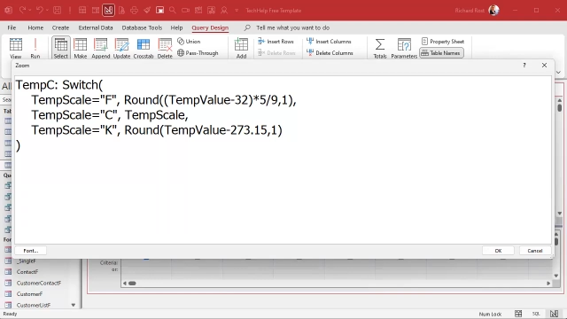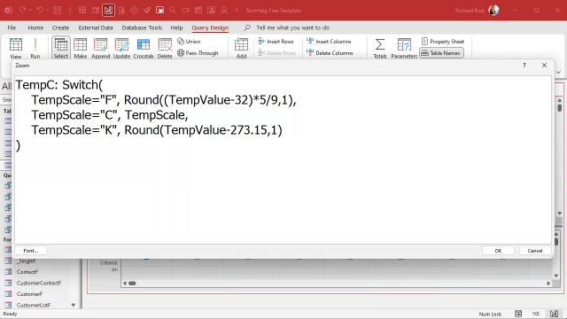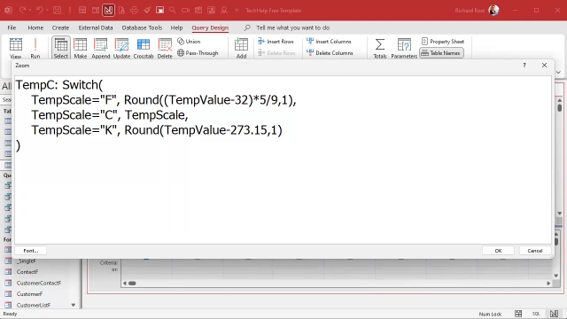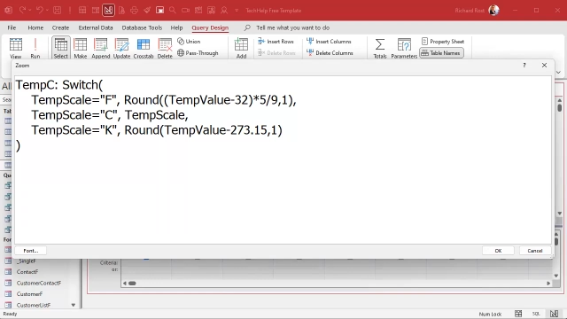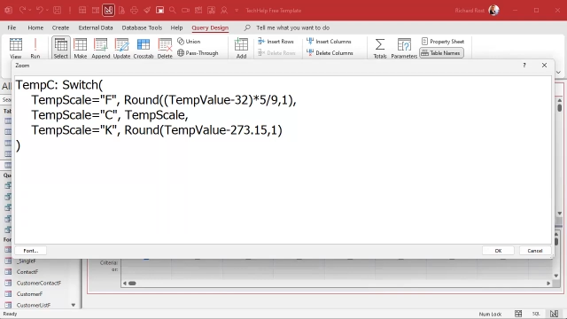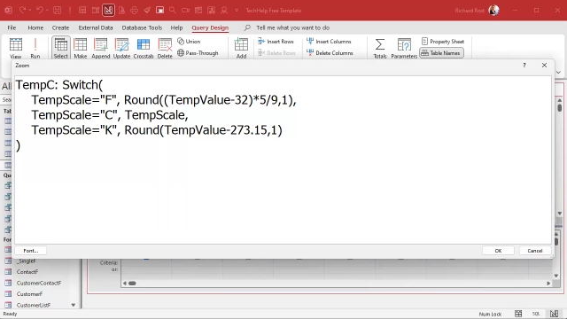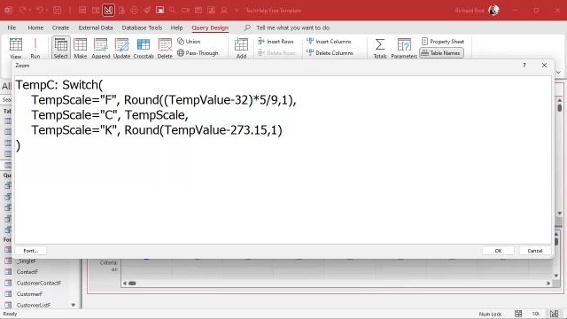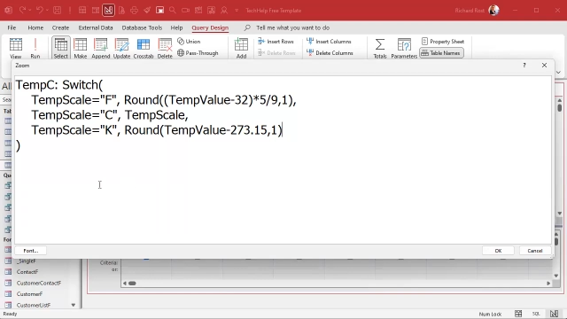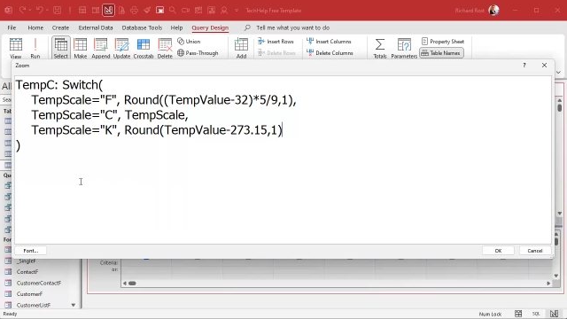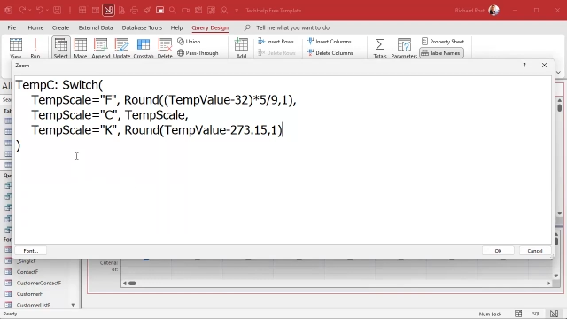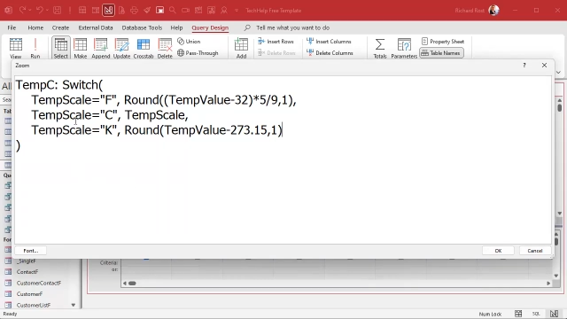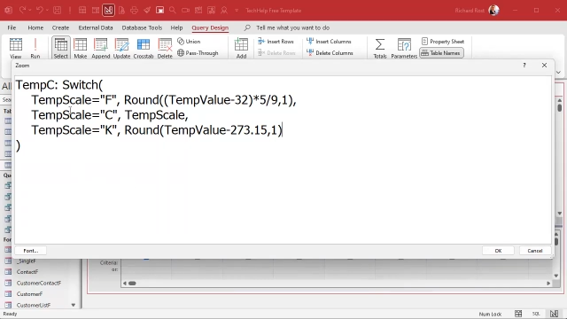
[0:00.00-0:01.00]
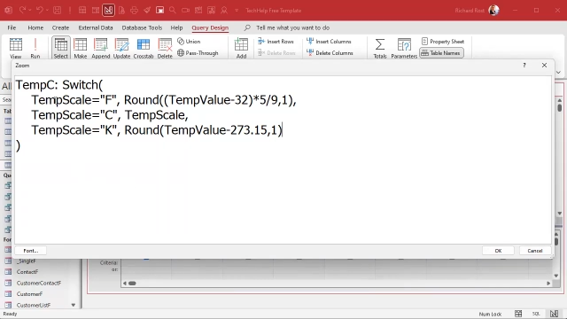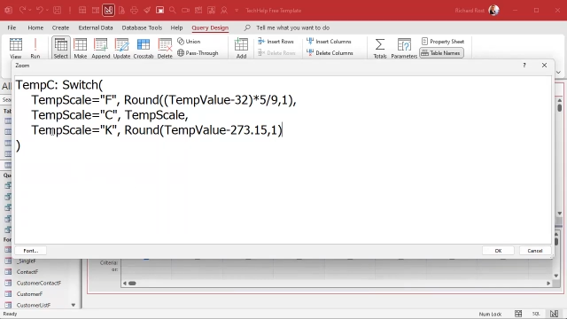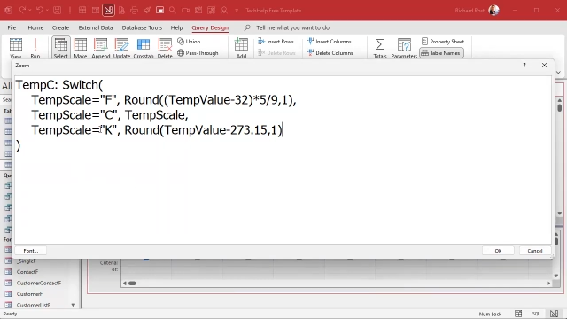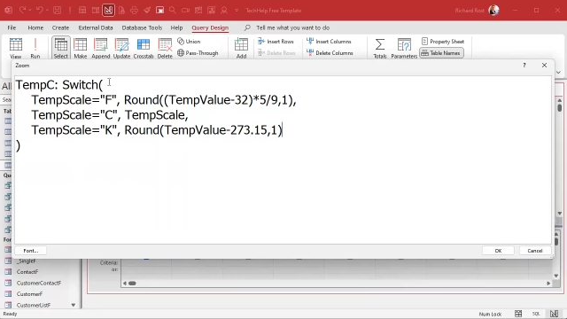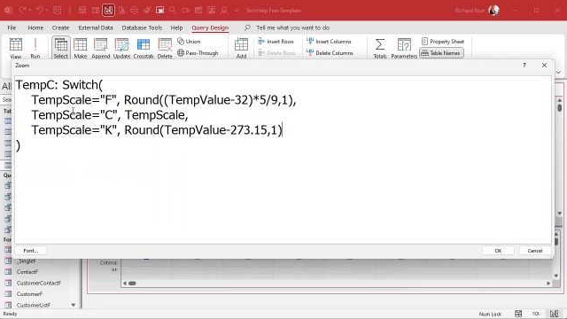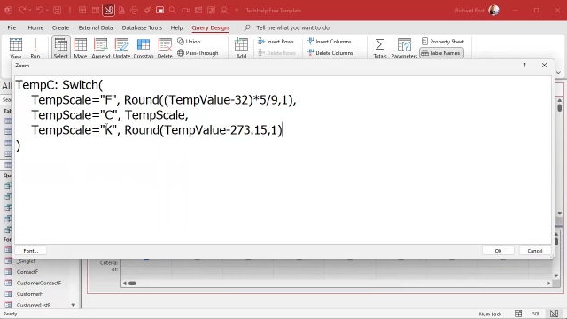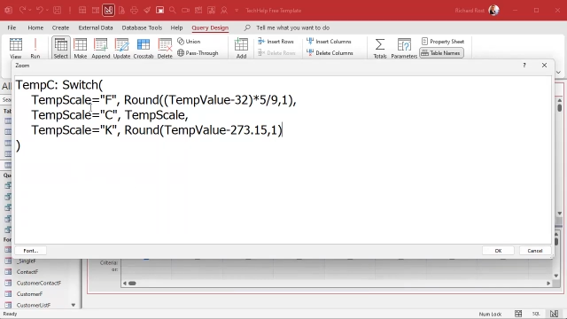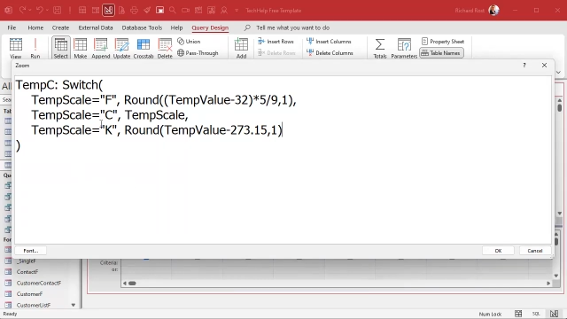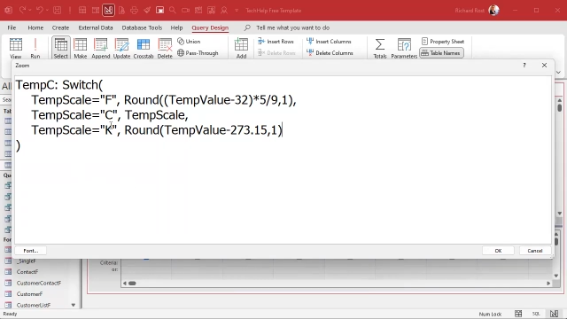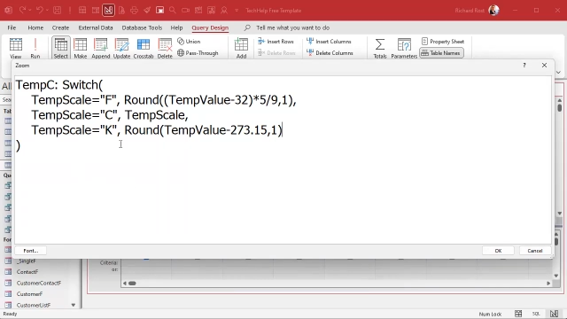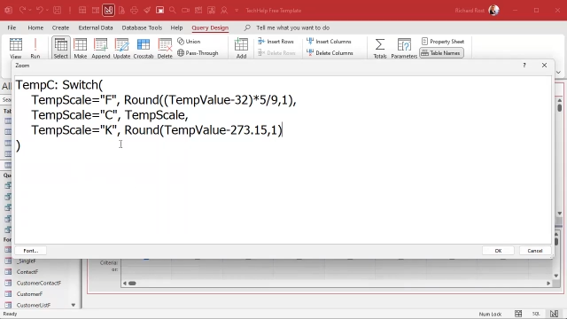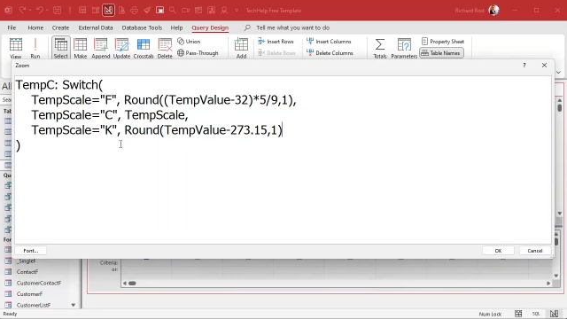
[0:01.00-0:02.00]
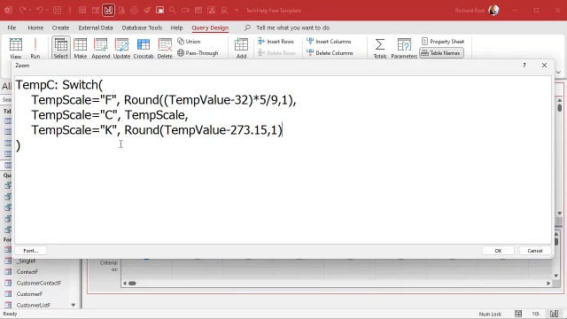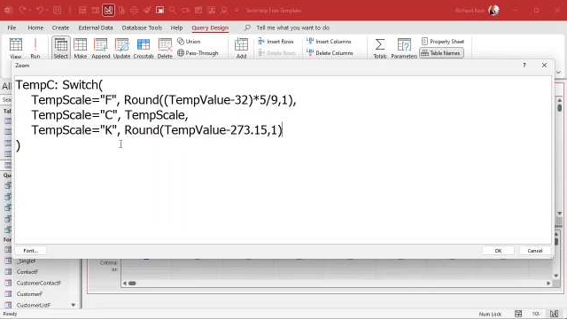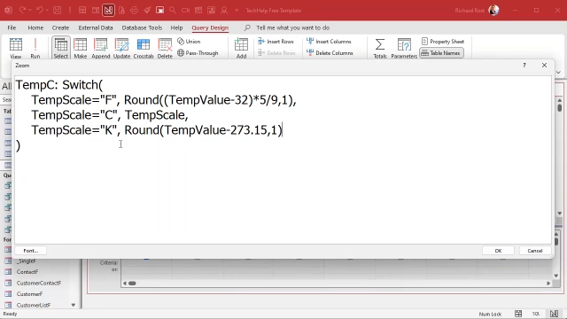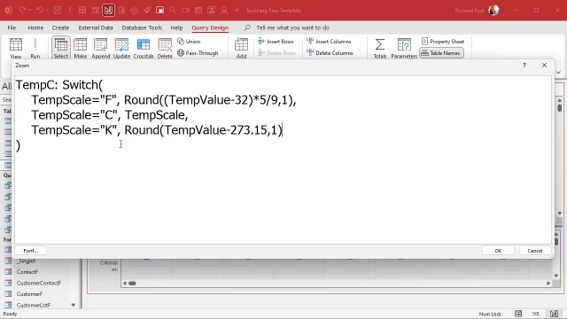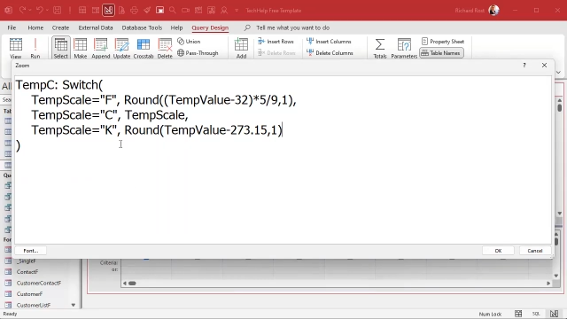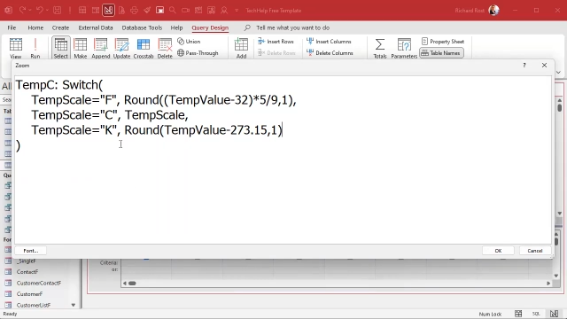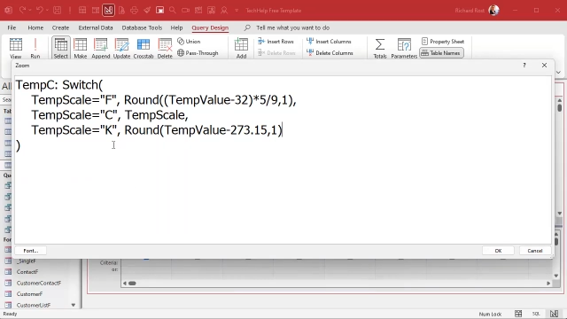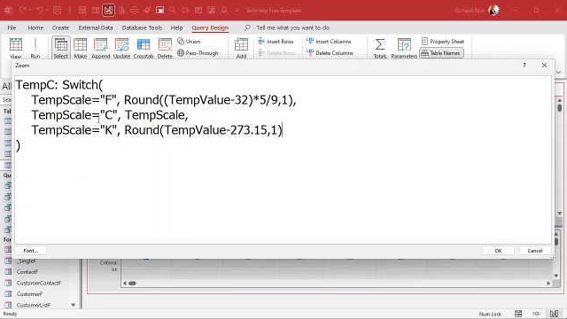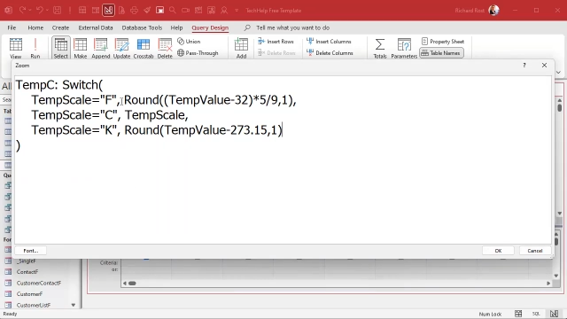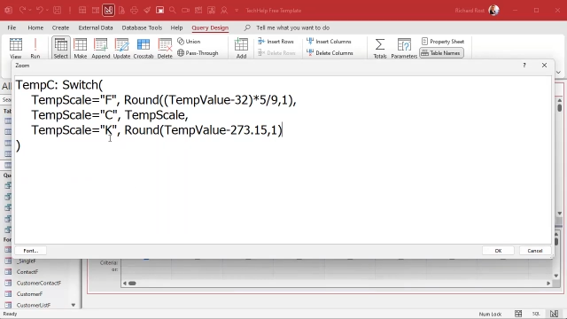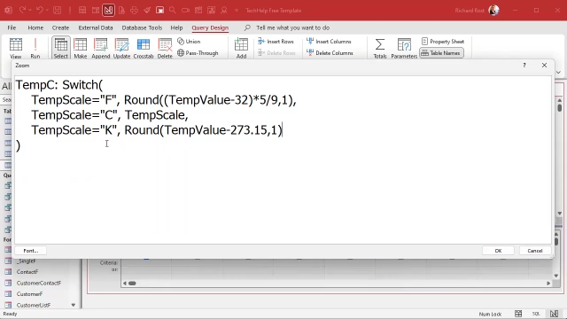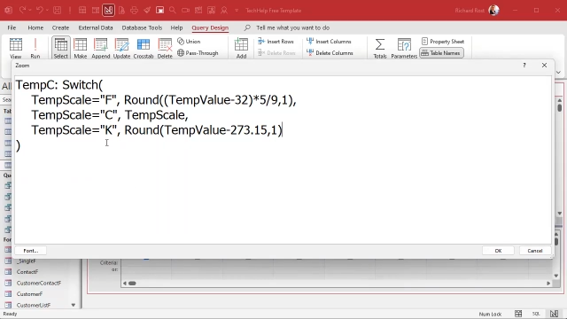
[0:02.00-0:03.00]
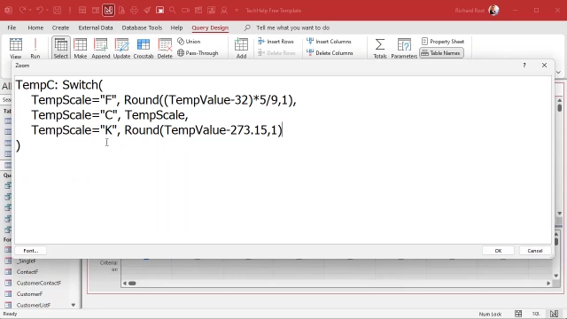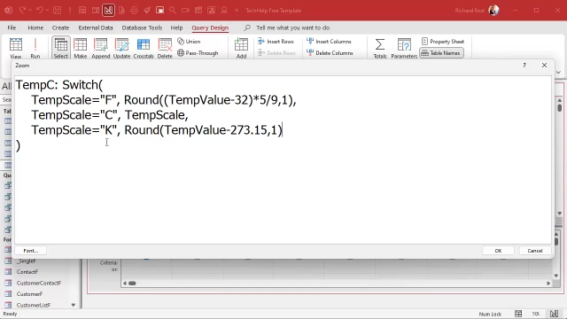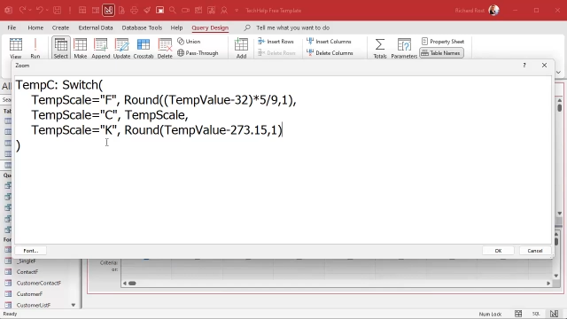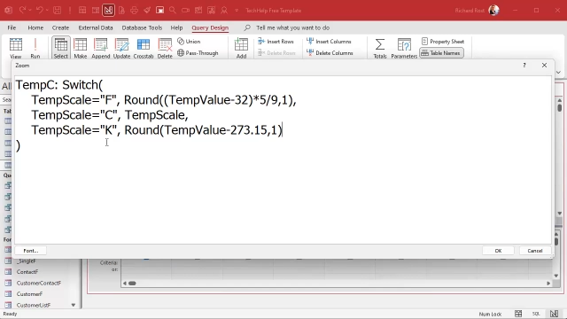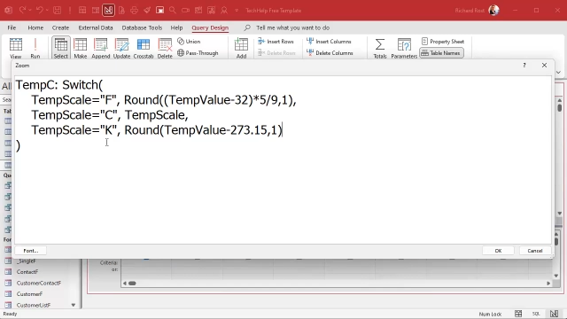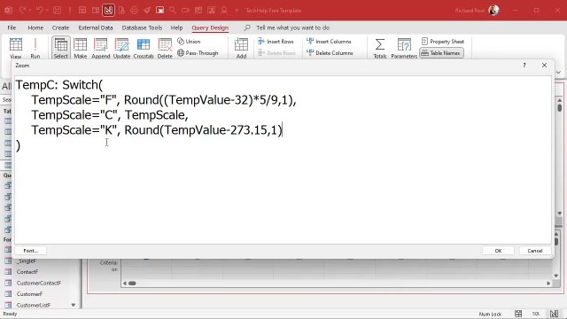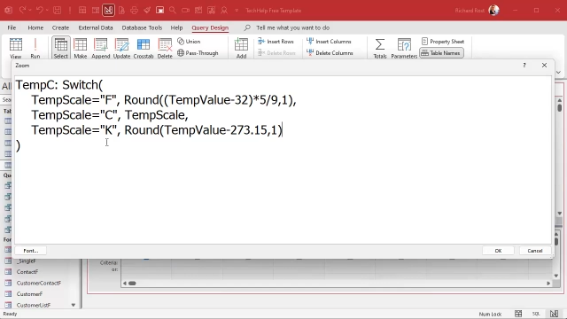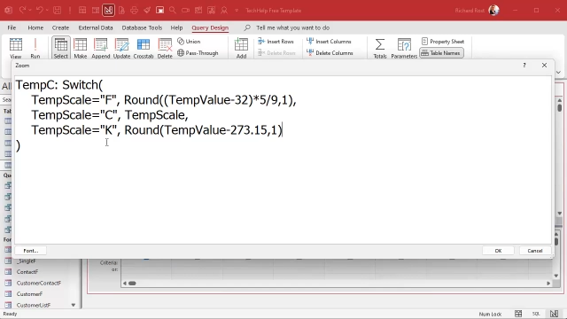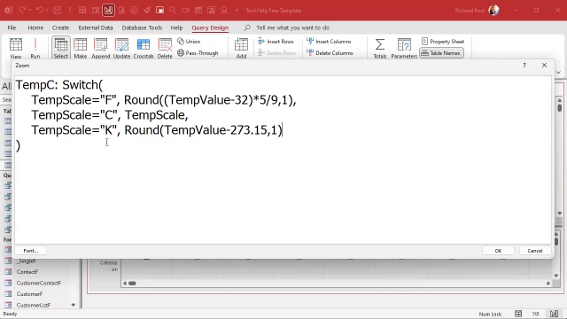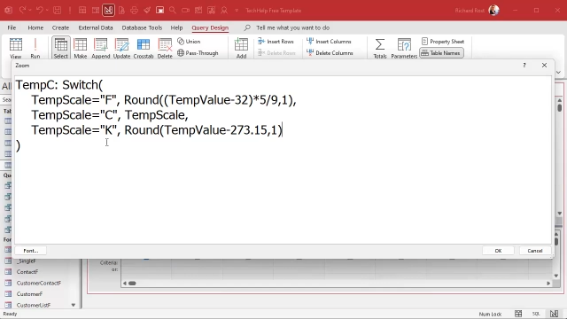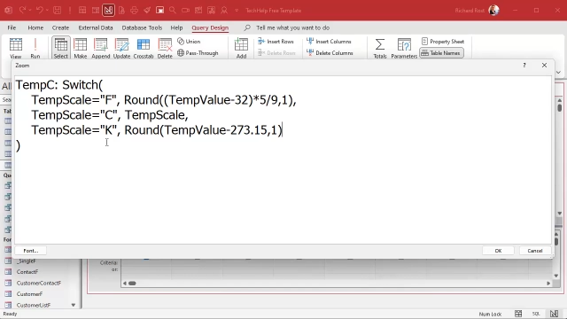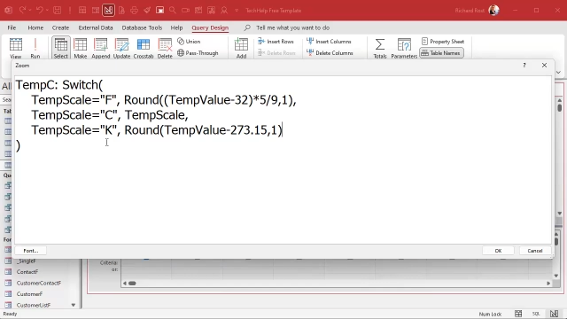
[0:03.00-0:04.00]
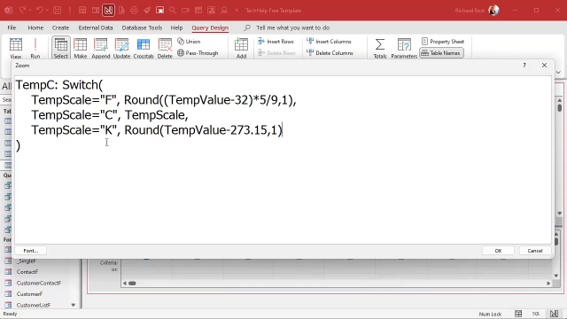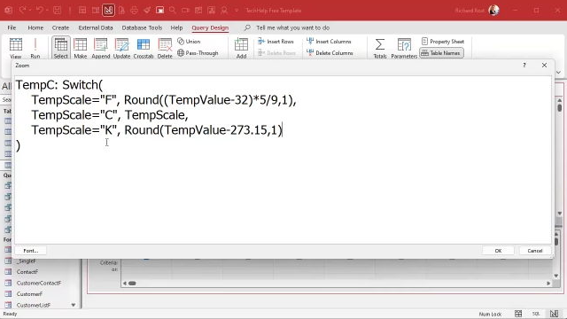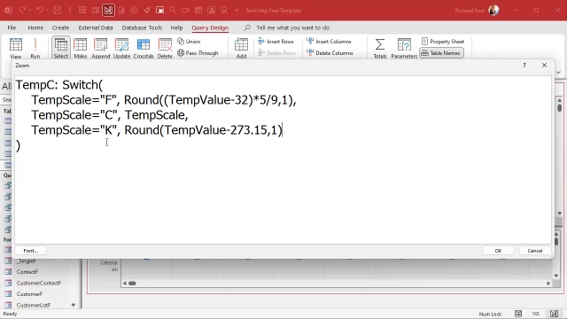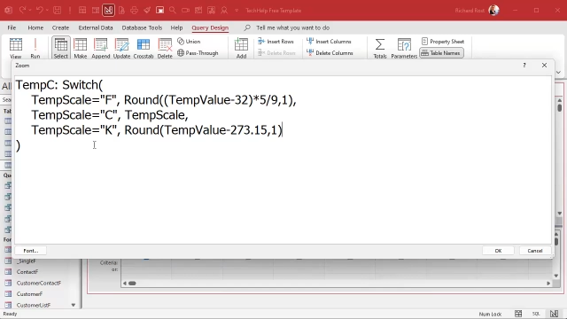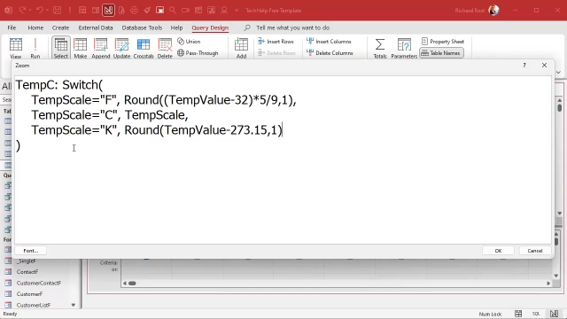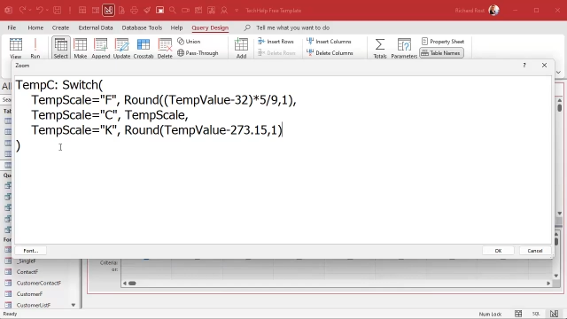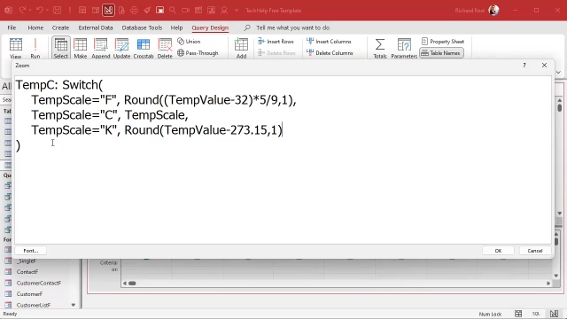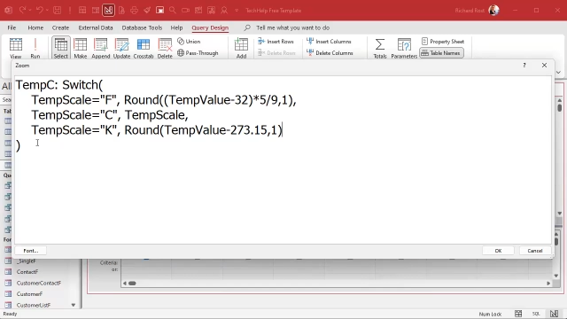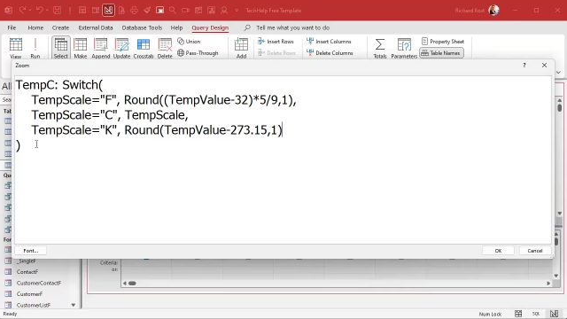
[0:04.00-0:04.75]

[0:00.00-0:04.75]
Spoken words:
[unreadable: no face in view]